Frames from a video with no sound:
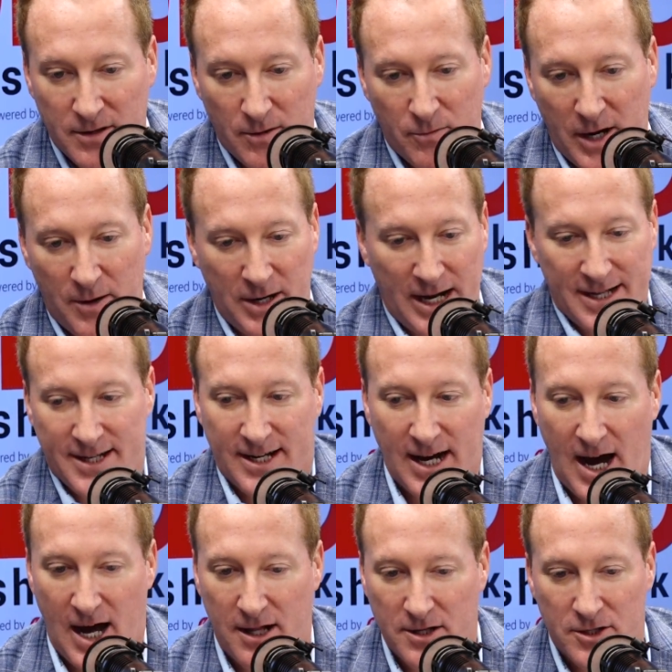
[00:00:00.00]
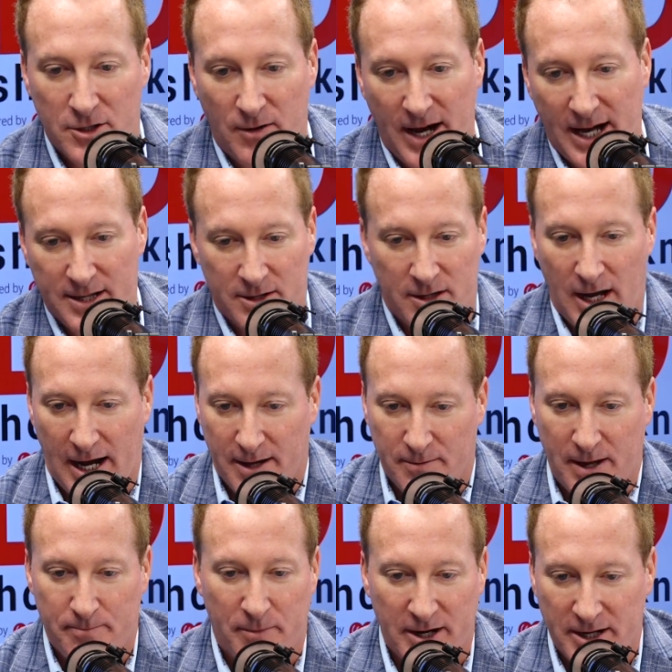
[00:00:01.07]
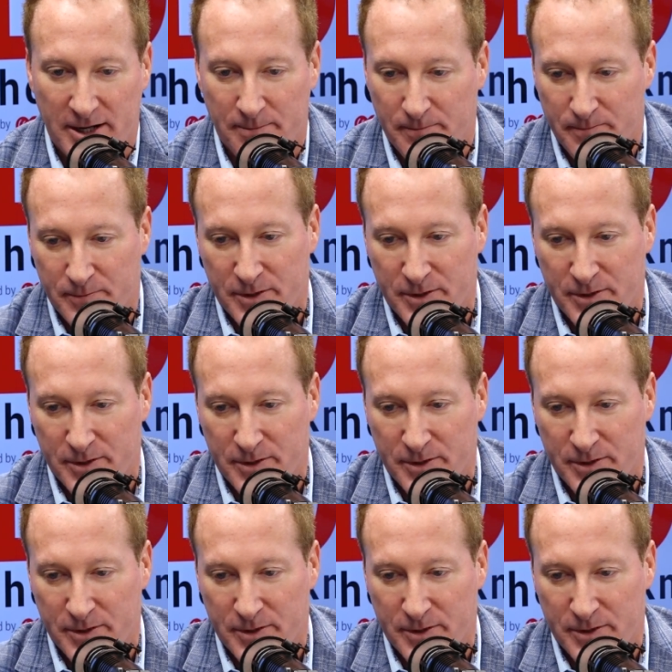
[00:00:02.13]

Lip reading: When I got to college, so I had money to